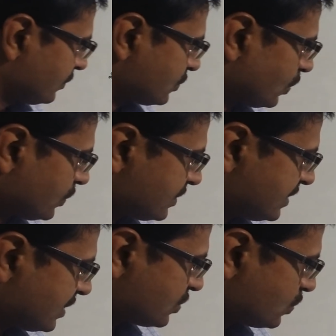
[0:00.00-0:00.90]
So
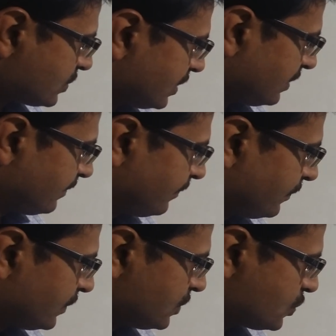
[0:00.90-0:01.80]
6 to the
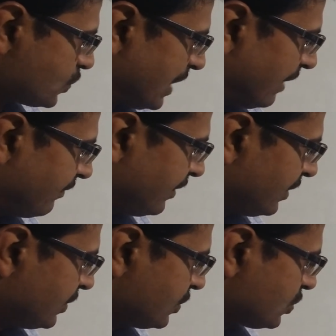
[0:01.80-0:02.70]
12.
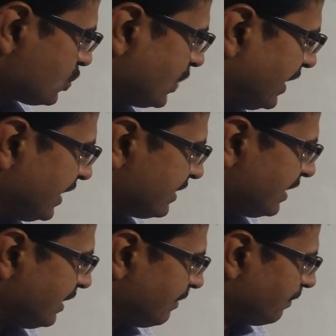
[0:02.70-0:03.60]

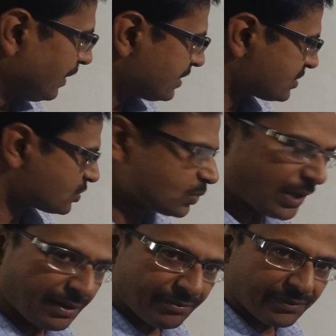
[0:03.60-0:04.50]
23 plus
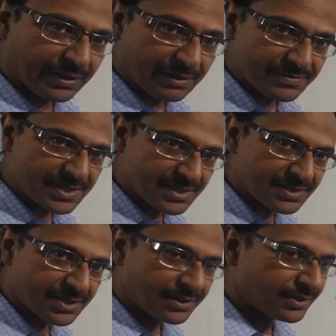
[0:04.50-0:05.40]
12 gives us